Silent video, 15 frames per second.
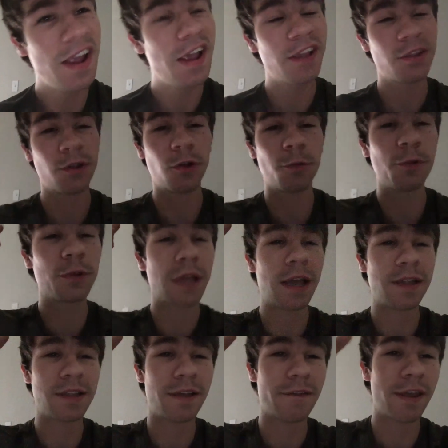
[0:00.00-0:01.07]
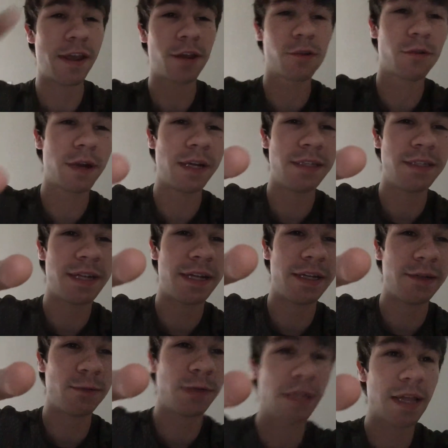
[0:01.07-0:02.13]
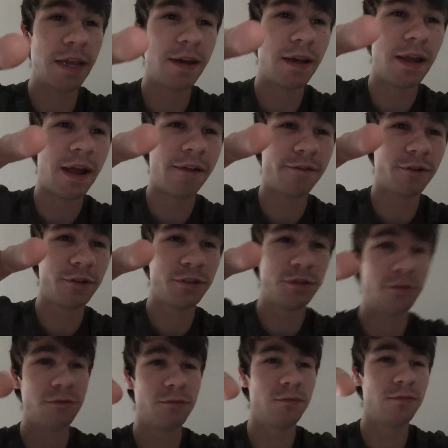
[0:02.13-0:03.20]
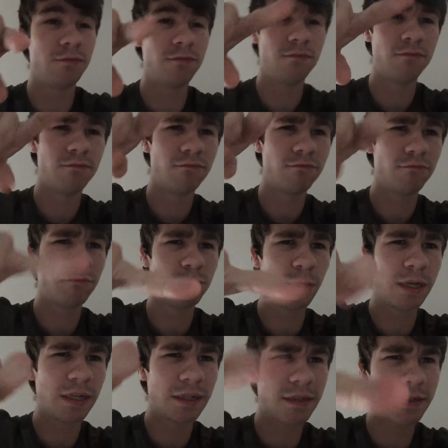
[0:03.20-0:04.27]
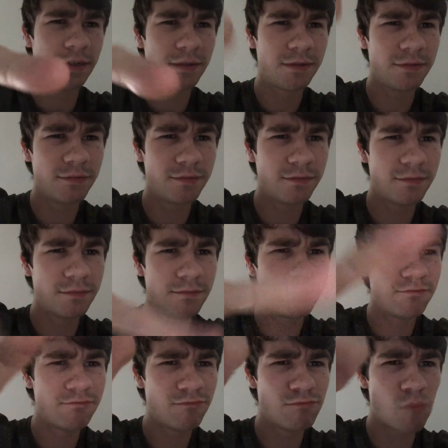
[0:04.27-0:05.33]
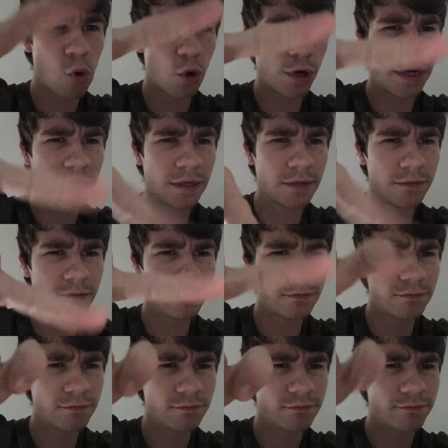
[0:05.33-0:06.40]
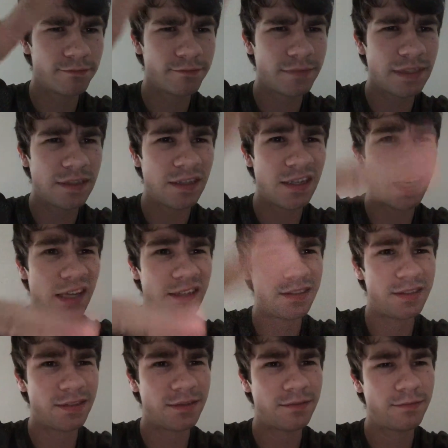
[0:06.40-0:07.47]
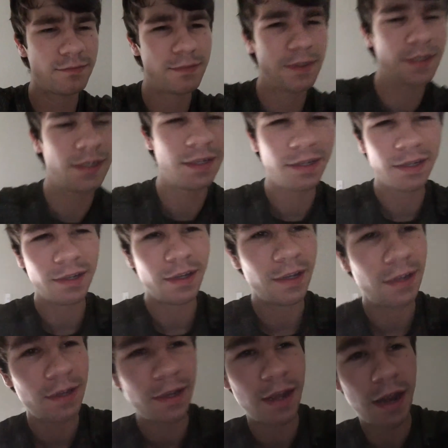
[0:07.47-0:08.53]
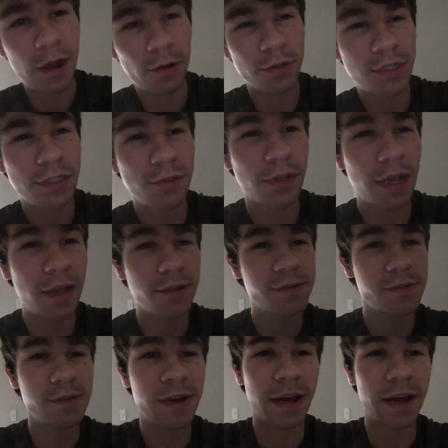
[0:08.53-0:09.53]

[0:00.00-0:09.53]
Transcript: so I hope you guys have a great day, weekend, afternoon, week, morning, night. And I'll see you guys in the